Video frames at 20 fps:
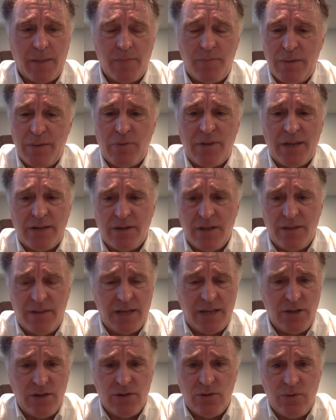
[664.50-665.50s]
people that
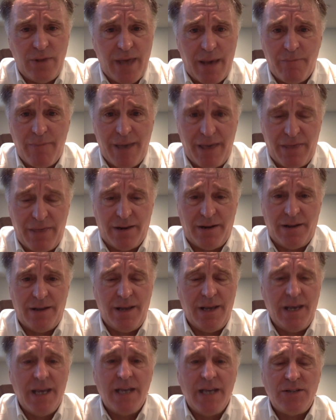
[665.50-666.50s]
do that method.
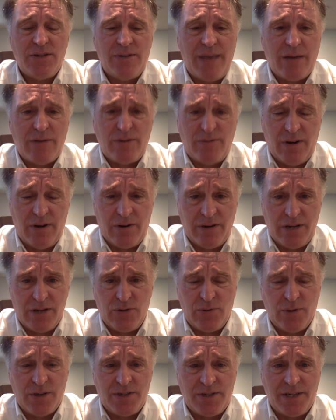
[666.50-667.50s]
So that was very
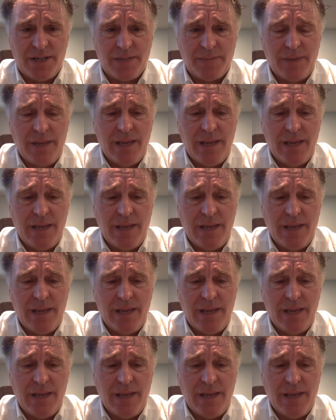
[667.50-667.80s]
interesting.